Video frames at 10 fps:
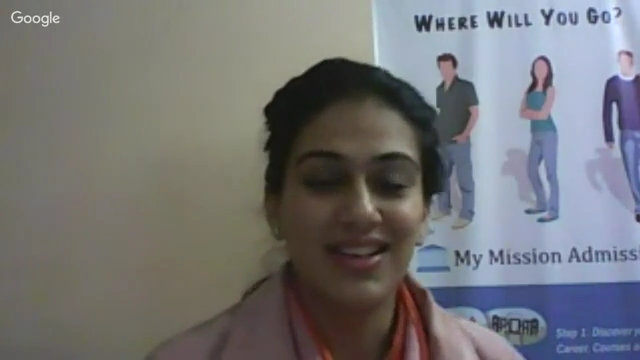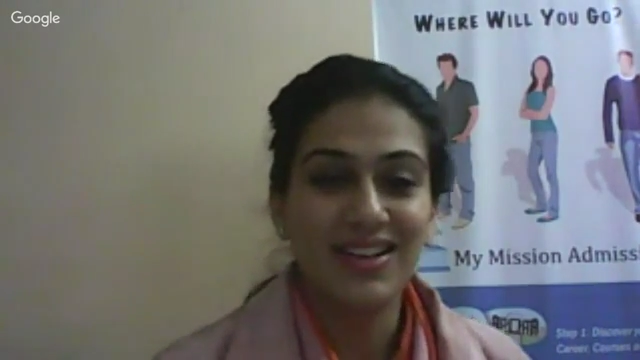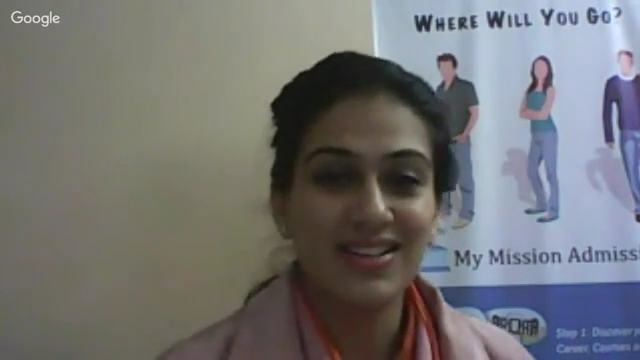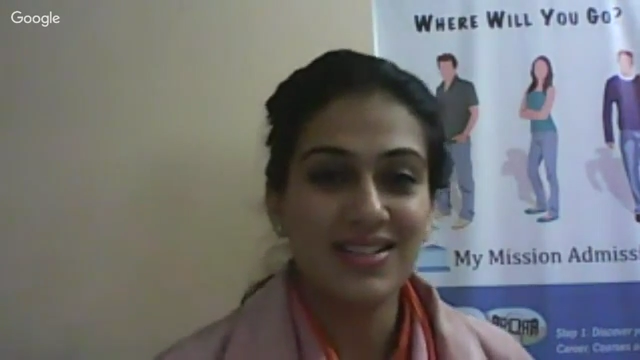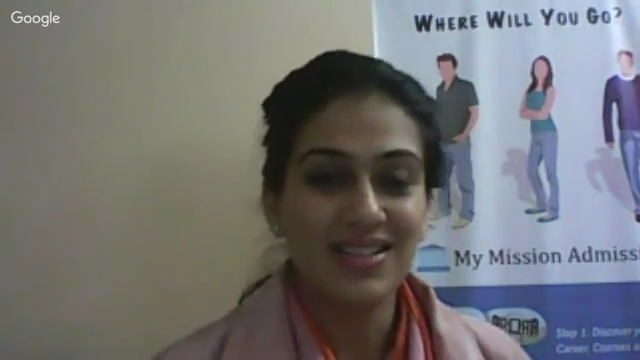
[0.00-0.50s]

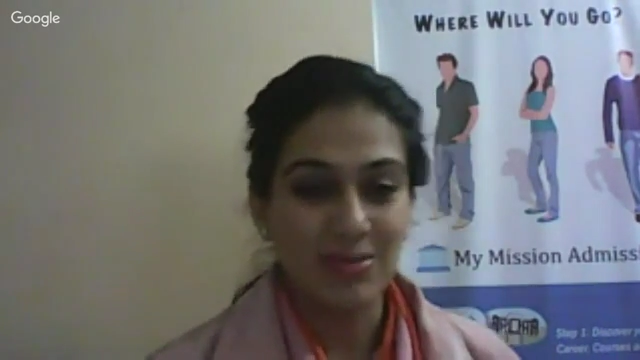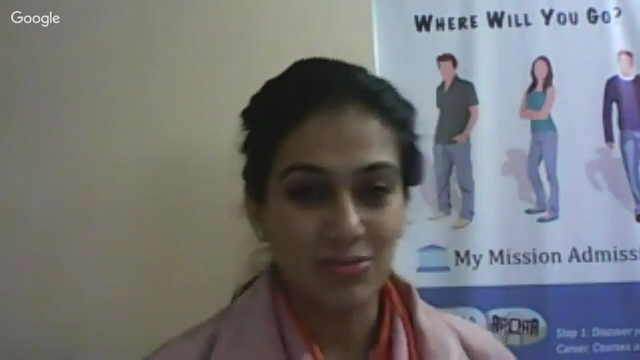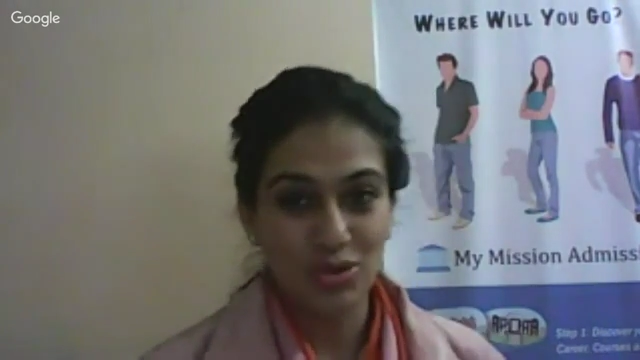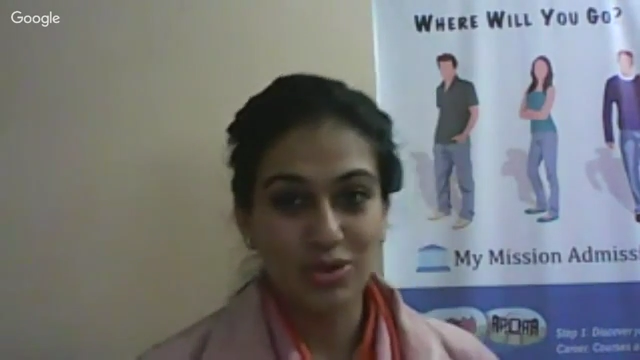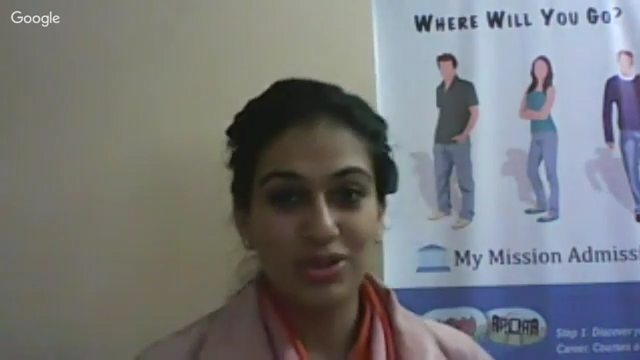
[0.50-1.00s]
learned,
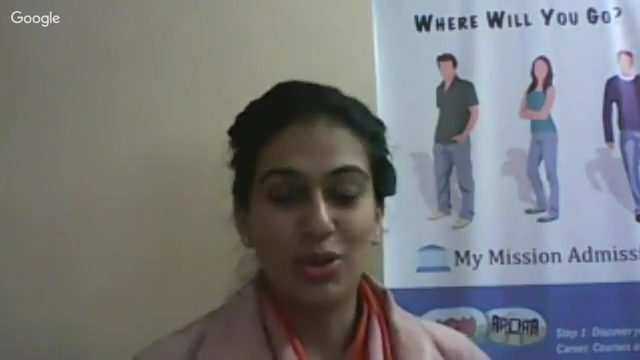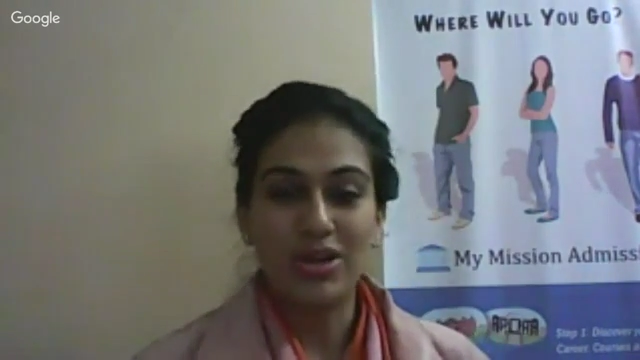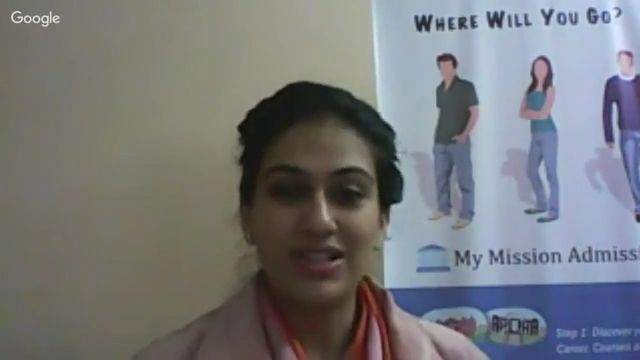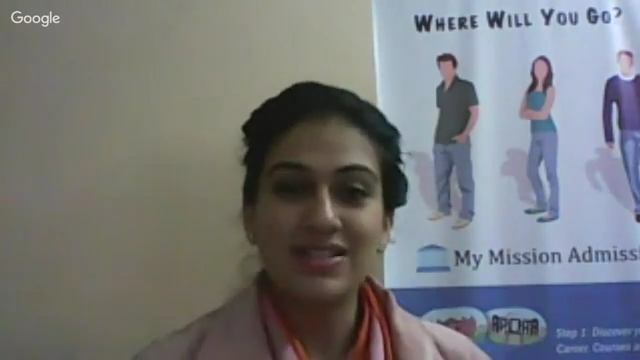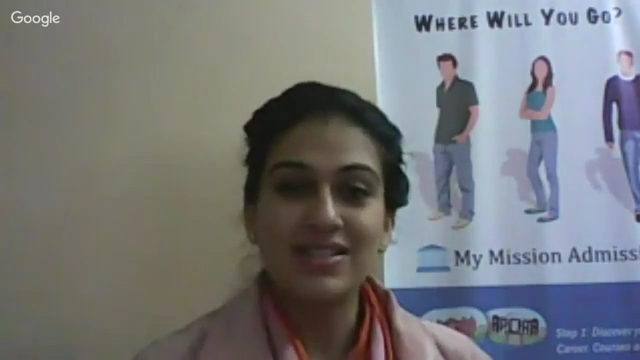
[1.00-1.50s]
I'm sure the
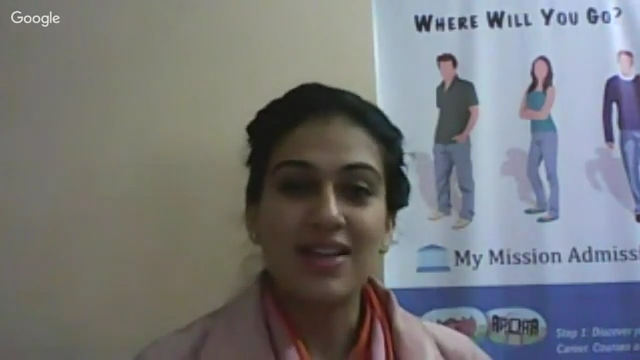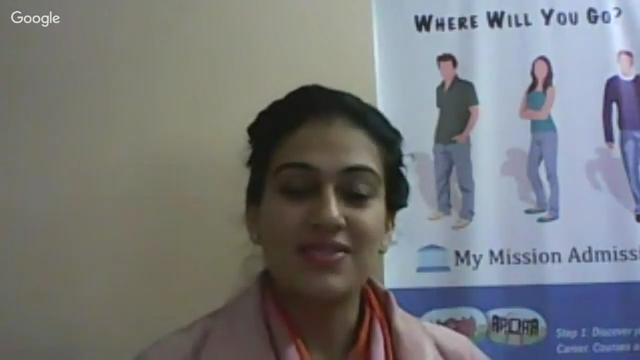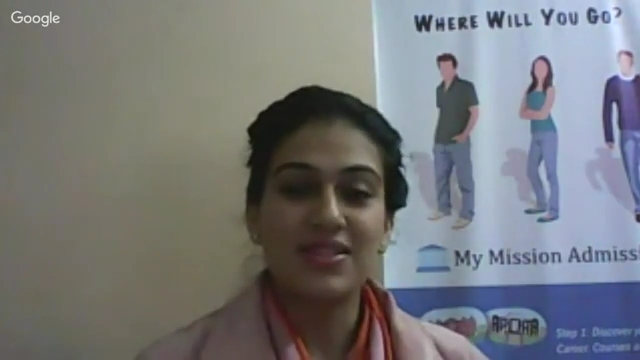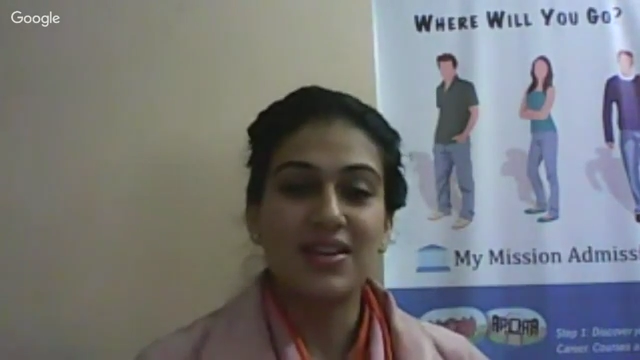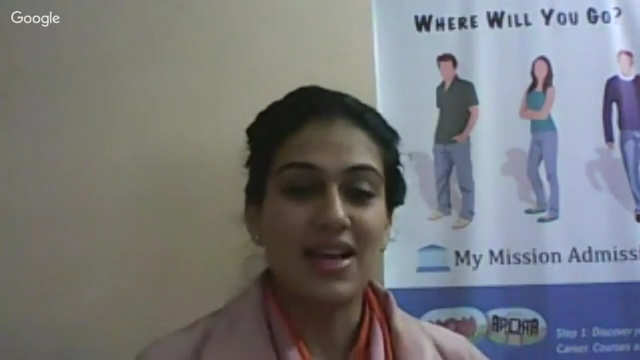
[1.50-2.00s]
audience has